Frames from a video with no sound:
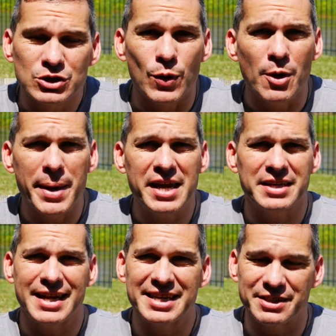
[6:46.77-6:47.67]
It's well
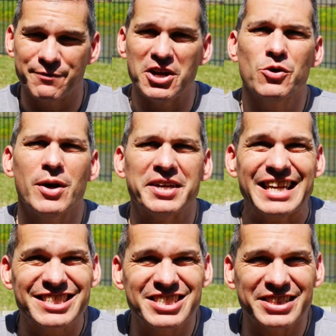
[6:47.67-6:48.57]
made. It has a very well
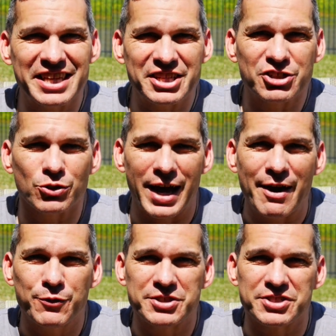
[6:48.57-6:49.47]
insulated
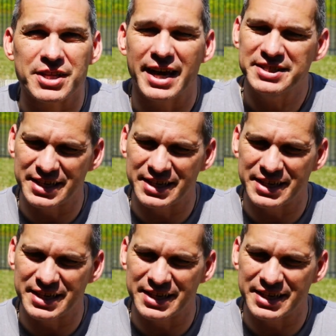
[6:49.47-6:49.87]
carafe, which is nice.